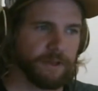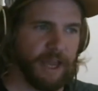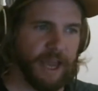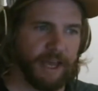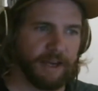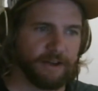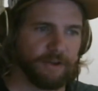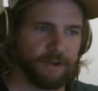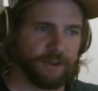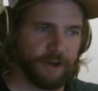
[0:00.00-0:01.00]
And
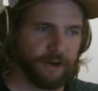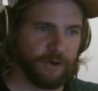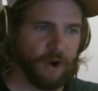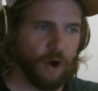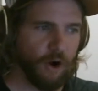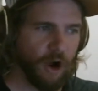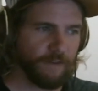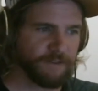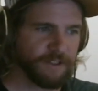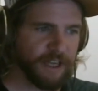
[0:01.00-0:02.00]
there are
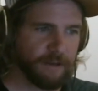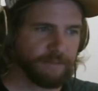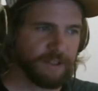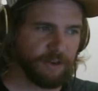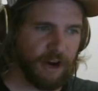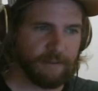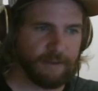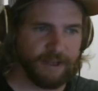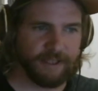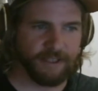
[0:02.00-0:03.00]
oftentimes described
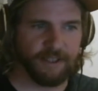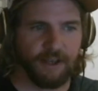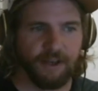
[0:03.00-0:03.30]
as